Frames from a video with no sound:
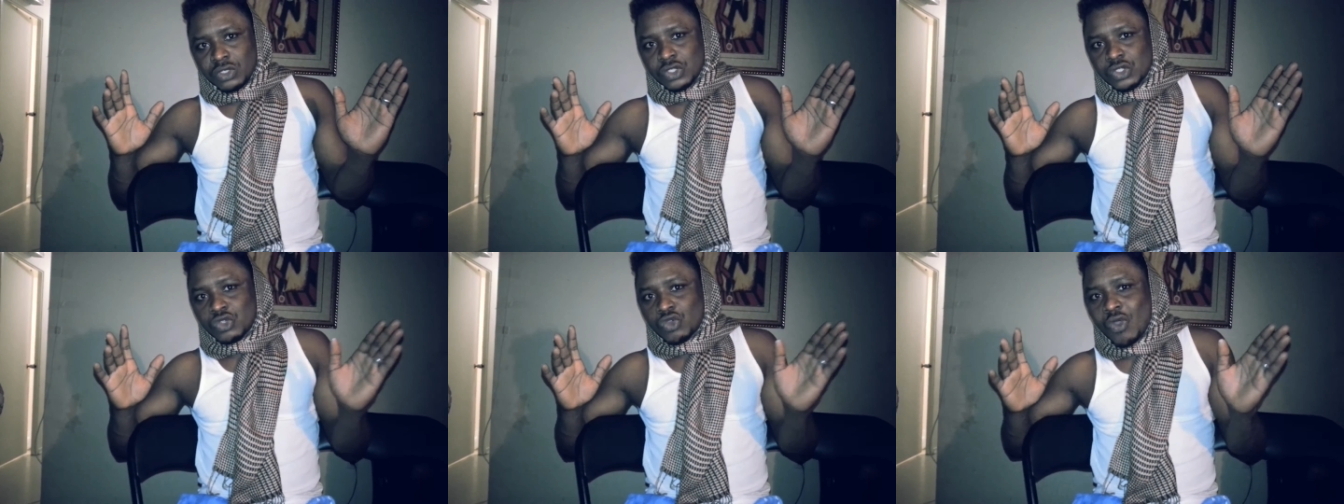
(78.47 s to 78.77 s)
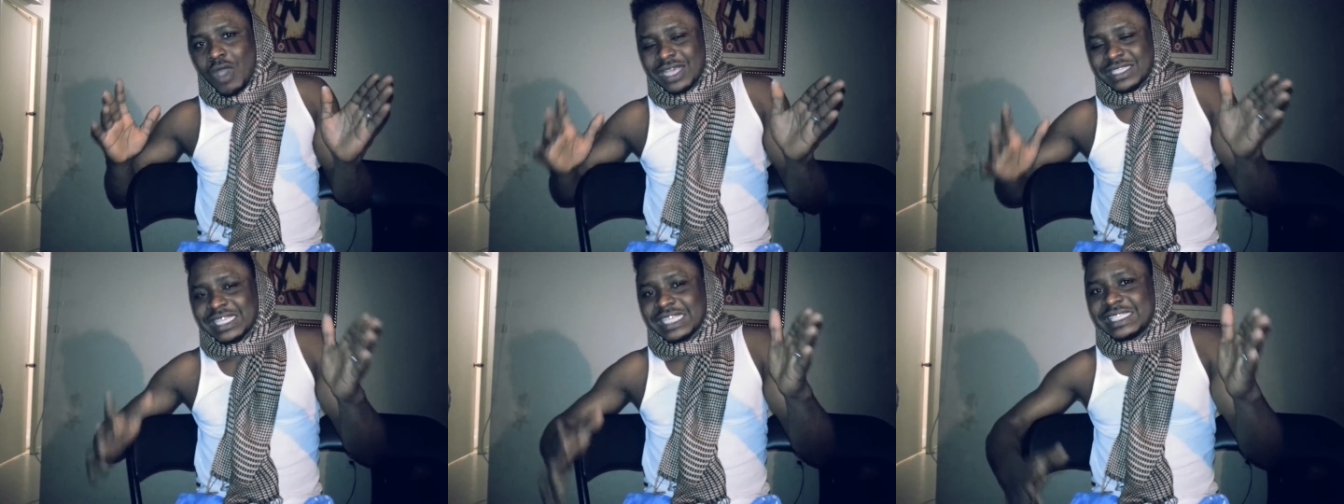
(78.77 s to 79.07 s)

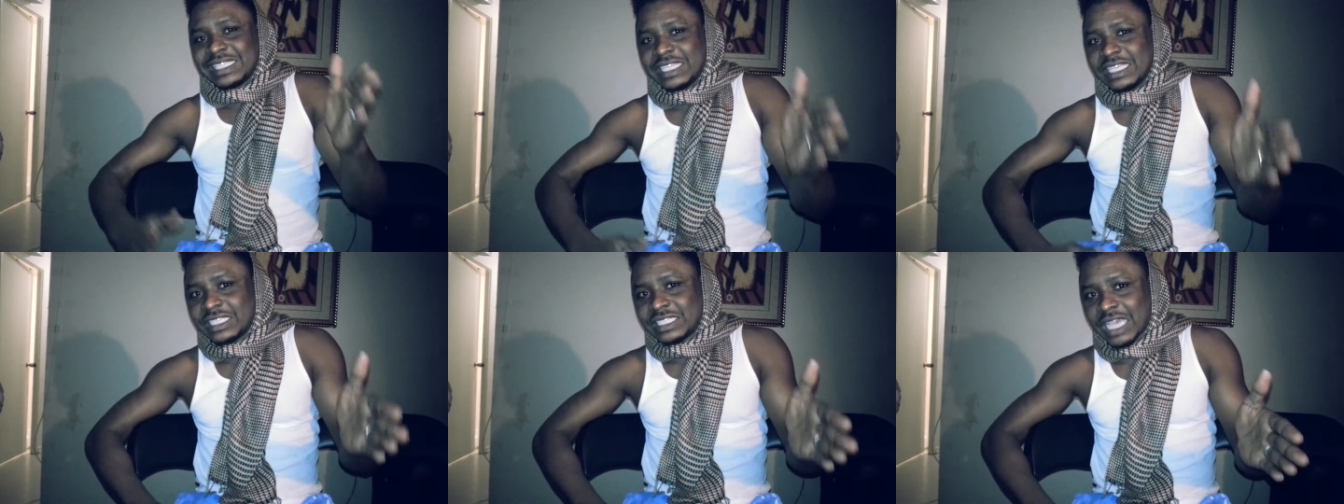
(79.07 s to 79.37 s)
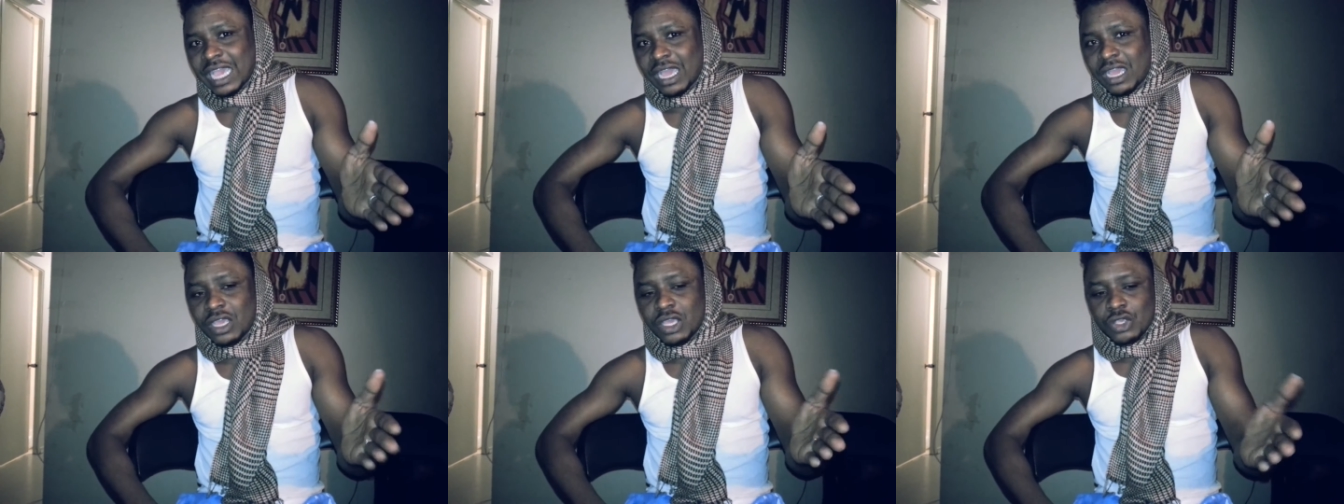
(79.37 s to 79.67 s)
So as a
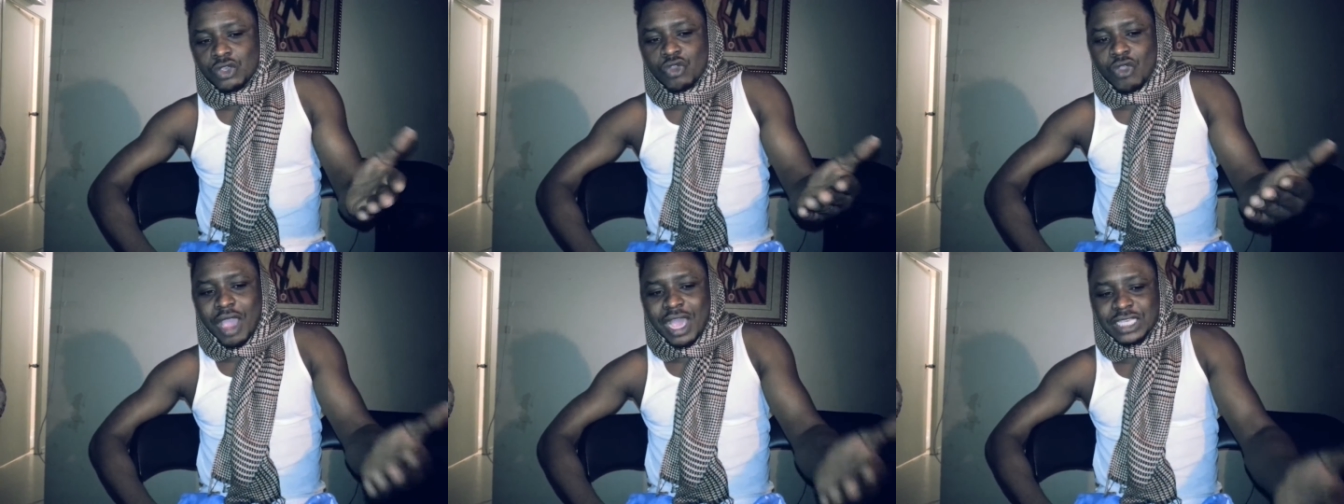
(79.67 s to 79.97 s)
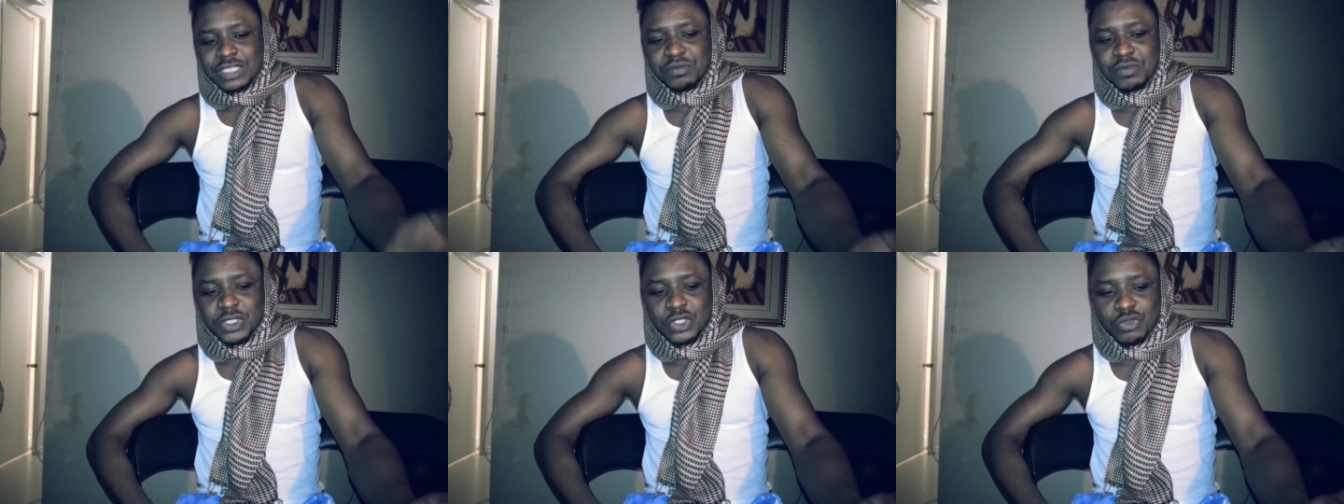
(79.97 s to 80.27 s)
teacher, you
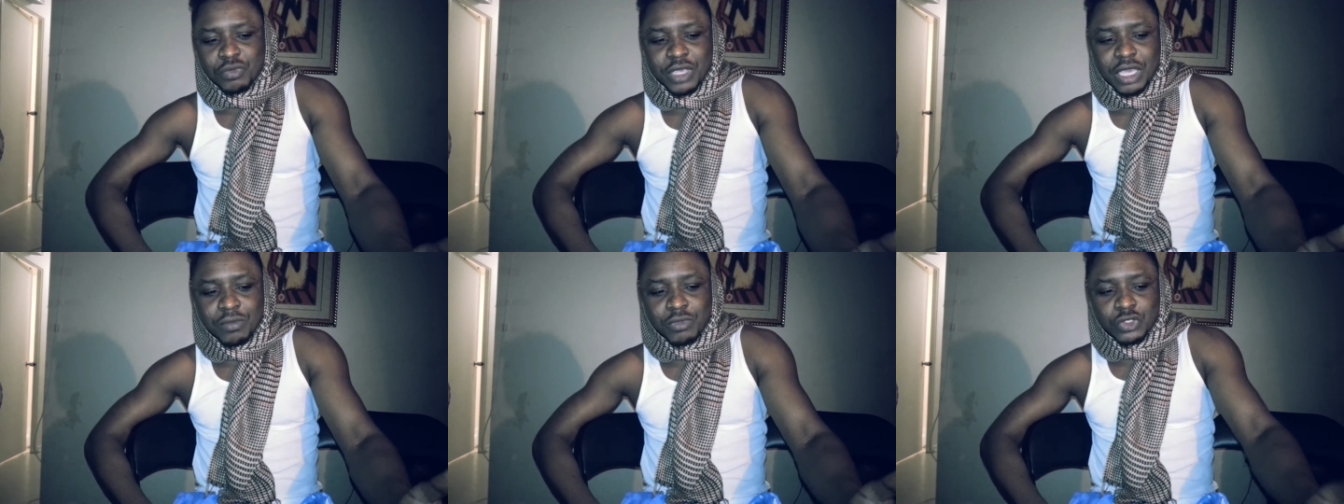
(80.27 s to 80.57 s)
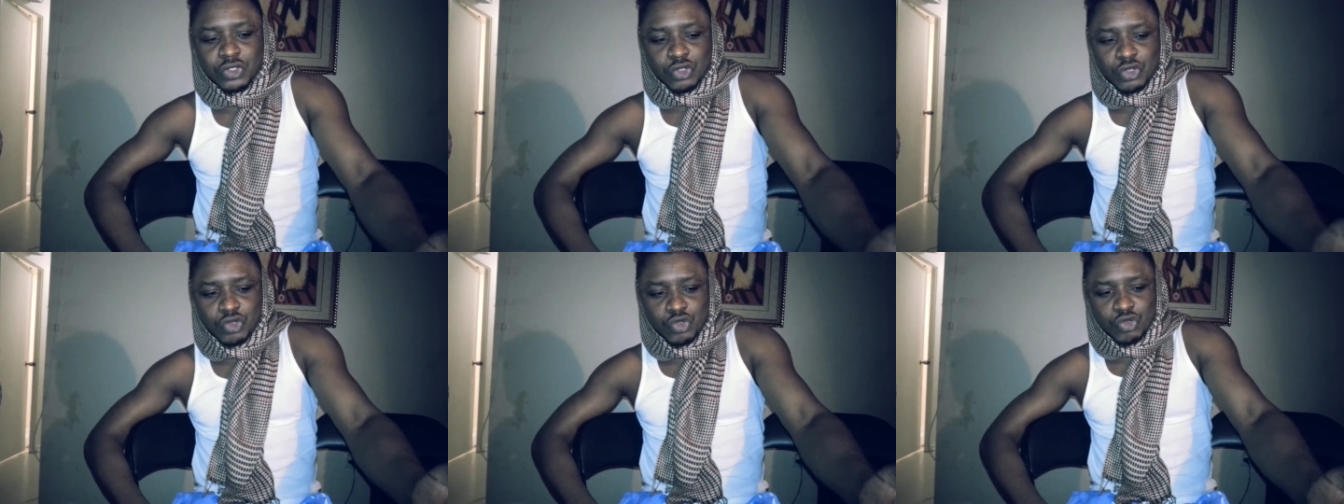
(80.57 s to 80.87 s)
asked me to be able
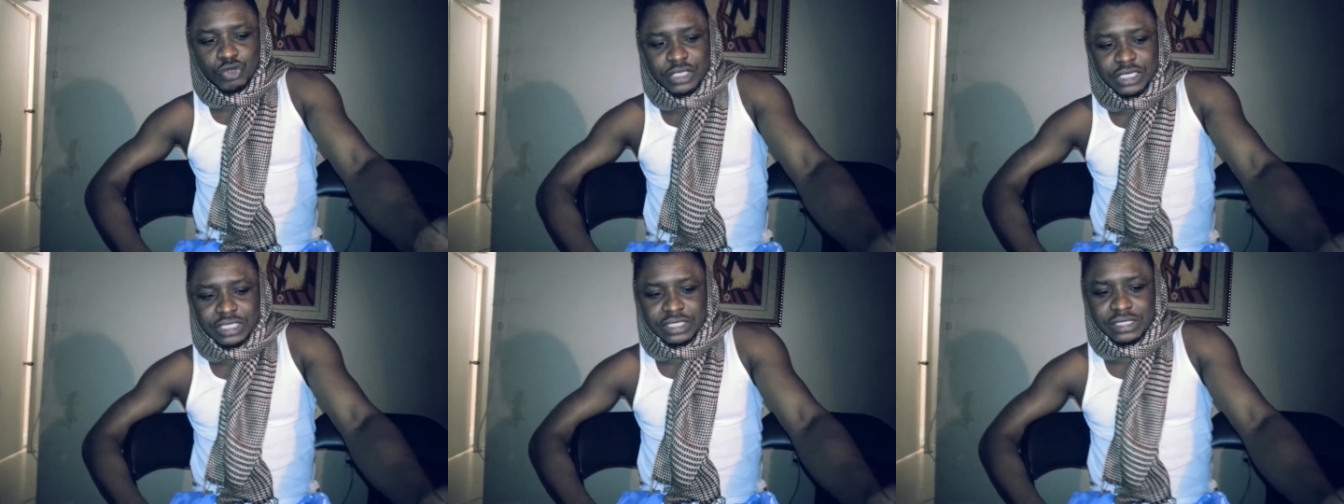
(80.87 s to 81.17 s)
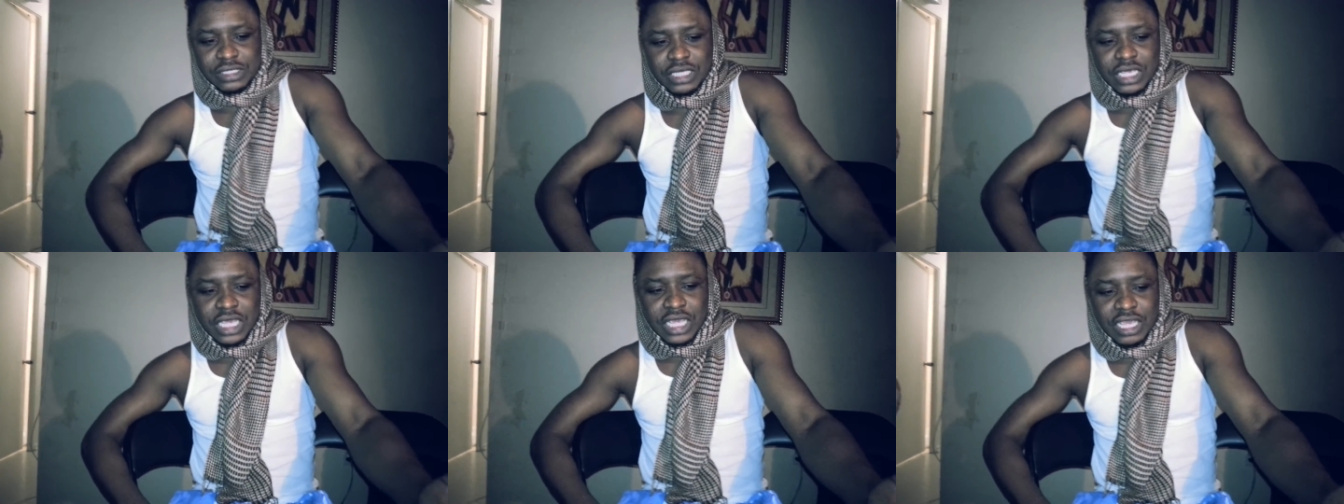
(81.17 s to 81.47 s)
to do this.